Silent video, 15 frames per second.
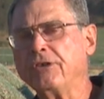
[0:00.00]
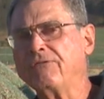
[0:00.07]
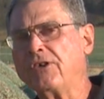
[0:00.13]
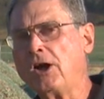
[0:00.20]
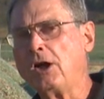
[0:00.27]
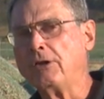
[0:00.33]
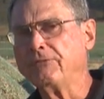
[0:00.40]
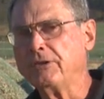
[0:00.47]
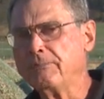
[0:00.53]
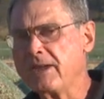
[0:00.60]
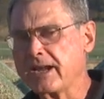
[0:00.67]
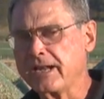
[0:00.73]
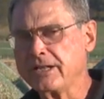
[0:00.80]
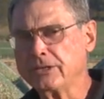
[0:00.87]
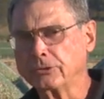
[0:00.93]
involved in
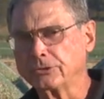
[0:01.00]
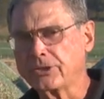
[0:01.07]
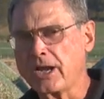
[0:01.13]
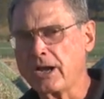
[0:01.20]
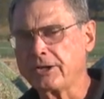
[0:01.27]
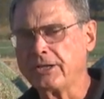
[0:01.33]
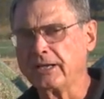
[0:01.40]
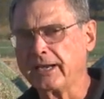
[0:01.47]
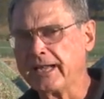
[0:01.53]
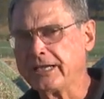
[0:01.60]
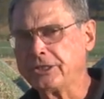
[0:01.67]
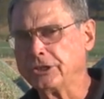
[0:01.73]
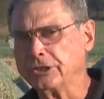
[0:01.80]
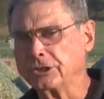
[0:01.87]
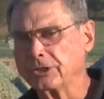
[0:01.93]
making those
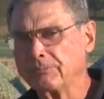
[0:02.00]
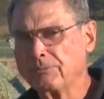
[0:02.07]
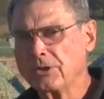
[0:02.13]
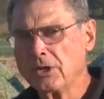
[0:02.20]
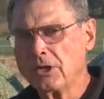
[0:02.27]
calculations.